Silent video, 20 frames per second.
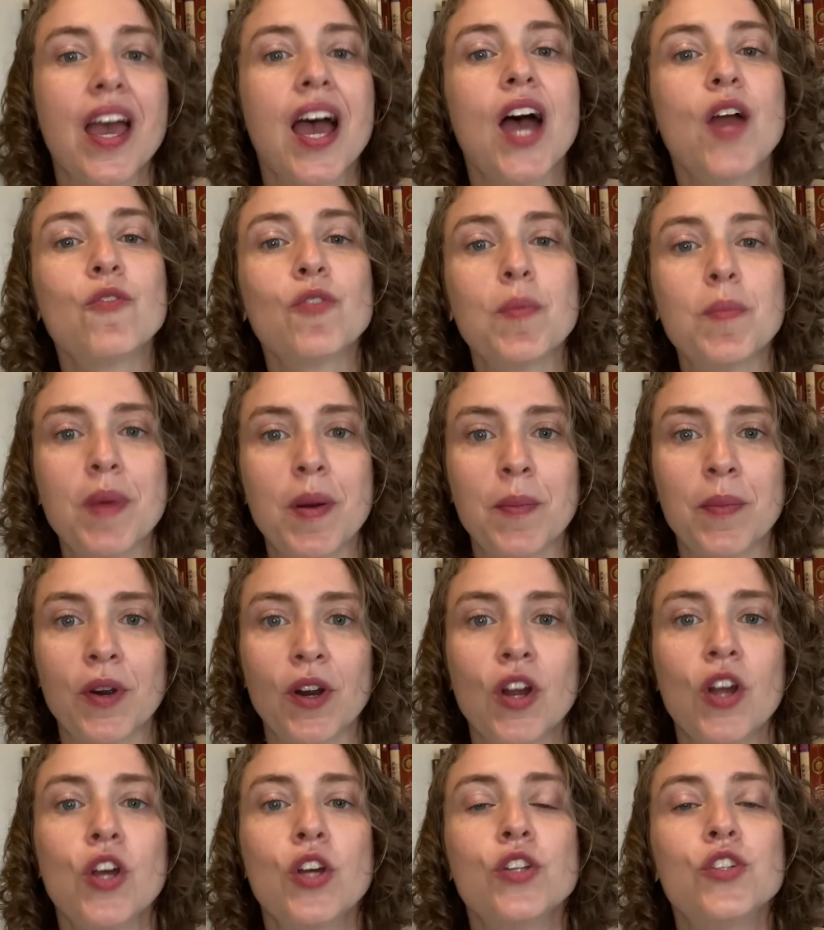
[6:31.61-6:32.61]
And
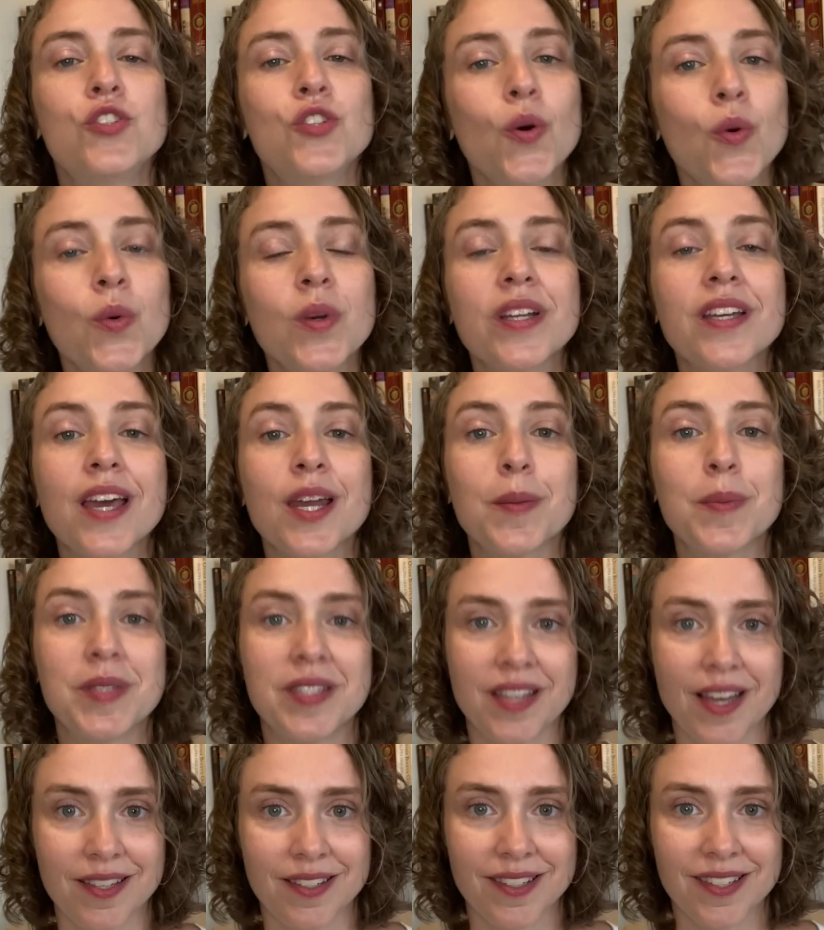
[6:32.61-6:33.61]
remember, don't get
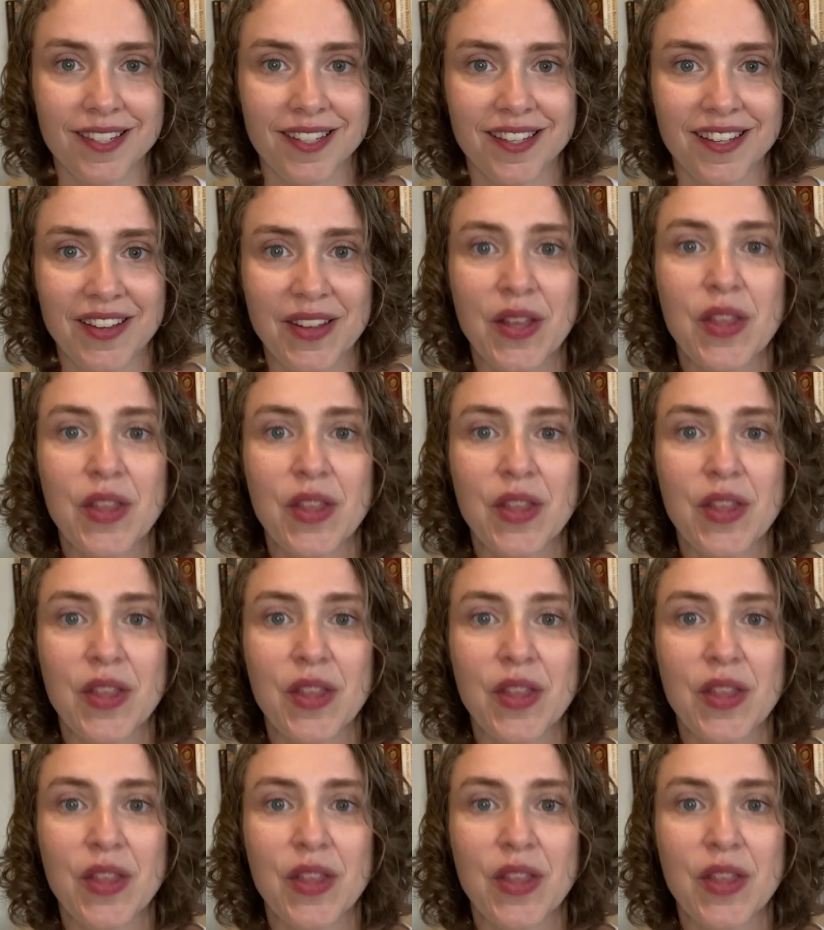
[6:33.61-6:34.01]
obsessed.